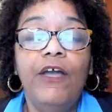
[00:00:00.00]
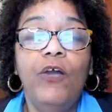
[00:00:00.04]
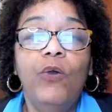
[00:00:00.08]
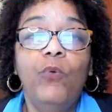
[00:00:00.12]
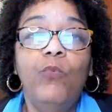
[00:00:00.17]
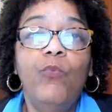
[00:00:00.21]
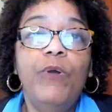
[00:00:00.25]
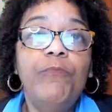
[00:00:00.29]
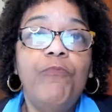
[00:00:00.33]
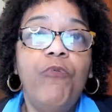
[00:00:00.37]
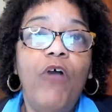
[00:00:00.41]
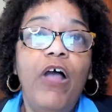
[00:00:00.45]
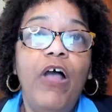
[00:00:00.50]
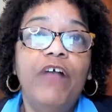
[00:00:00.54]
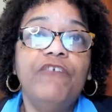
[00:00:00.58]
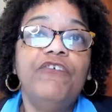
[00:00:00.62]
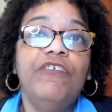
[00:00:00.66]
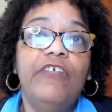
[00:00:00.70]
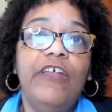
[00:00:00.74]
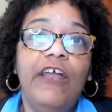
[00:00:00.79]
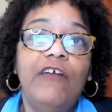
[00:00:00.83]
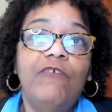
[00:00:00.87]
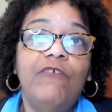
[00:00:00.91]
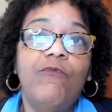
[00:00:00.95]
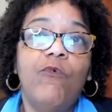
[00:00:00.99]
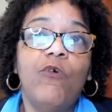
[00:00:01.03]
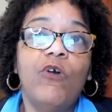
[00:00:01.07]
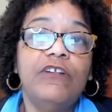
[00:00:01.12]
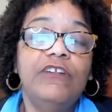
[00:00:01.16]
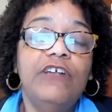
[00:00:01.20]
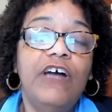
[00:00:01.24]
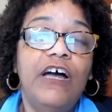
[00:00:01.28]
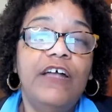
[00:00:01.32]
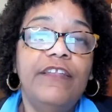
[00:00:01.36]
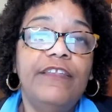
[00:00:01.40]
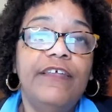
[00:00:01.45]
One project that I've
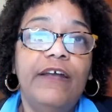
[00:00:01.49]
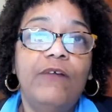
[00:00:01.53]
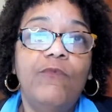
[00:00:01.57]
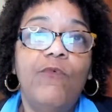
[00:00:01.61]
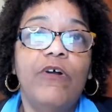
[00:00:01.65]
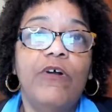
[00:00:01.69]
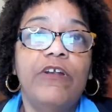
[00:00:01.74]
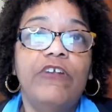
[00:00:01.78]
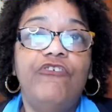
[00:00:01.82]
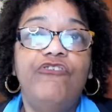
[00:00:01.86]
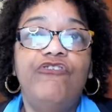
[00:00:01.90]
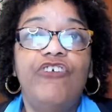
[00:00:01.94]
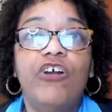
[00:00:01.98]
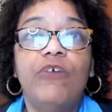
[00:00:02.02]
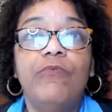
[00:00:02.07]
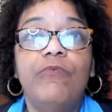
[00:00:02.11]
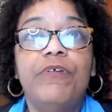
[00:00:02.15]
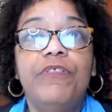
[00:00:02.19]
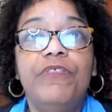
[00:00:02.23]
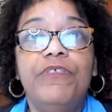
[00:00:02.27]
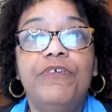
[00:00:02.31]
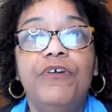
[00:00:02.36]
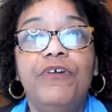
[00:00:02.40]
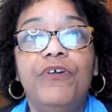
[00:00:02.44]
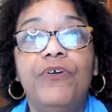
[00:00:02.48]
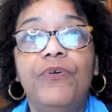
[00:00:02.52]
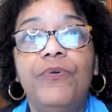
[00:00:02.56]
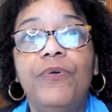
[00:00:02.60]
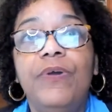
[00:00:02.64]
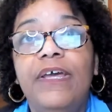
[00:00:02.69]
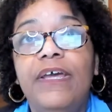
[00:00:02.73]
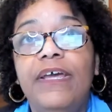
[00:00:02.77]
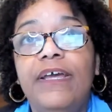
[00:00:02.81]
worked on that I want to share with you